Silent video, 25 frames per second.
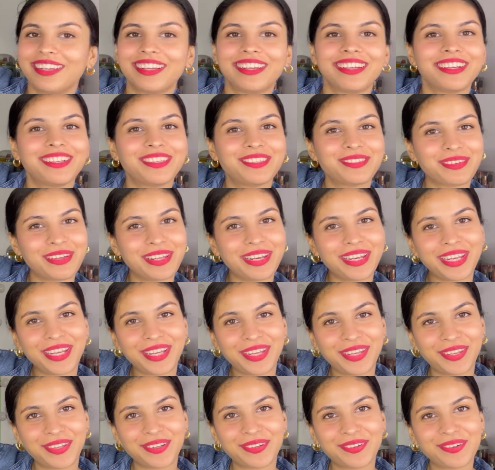It's very
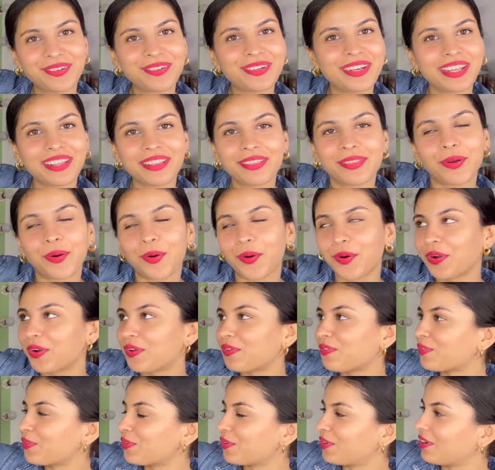cute and
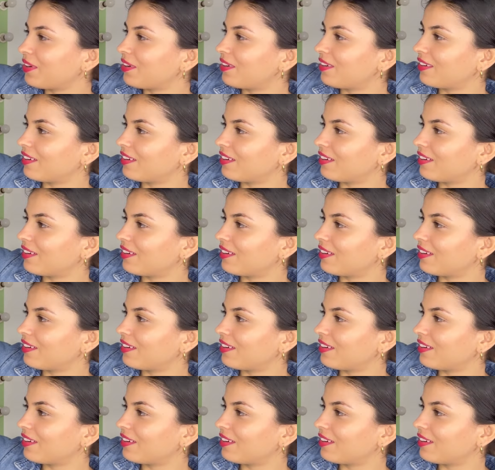thoughtful.